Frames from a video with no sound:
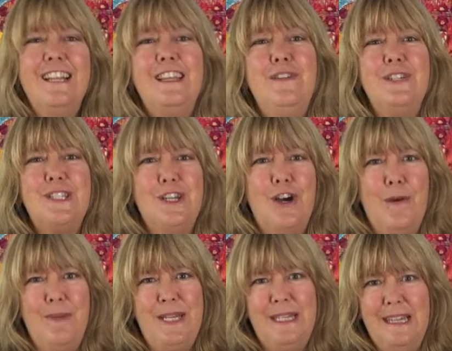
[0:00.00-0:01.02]
Leave us a
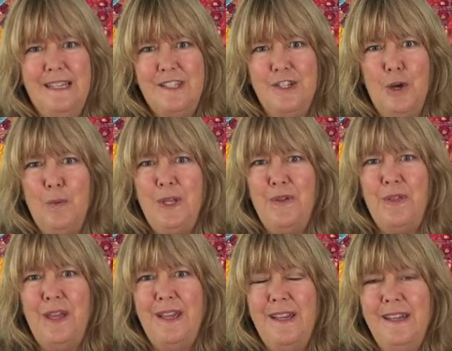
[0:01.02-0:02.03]
comment and let us know what you
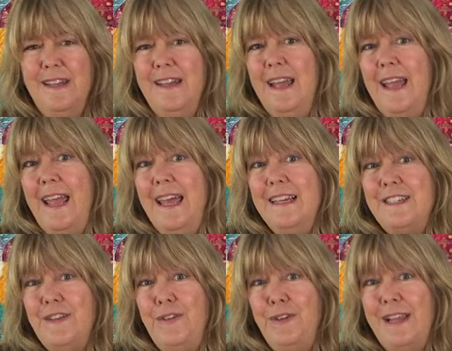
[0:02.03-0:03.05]
think. And
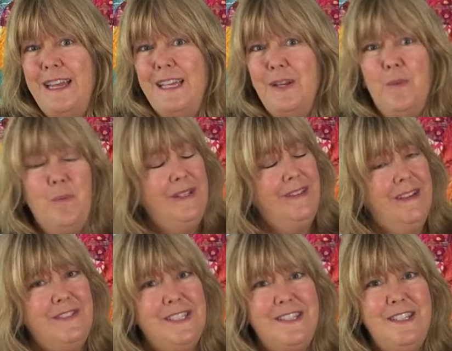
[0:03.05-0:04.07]
if you like it, we'd
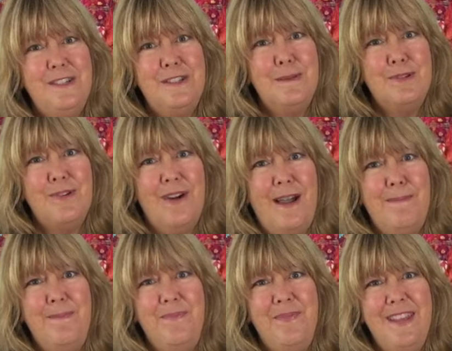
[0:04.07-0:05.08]
love to see you
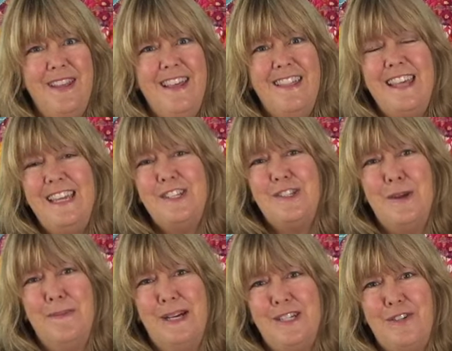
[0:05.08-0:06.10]
subscribe. Thanks
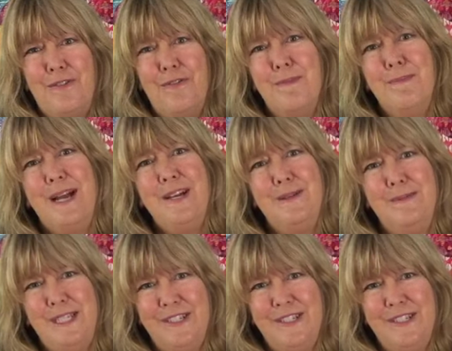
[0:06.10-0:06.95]
so much. From my home to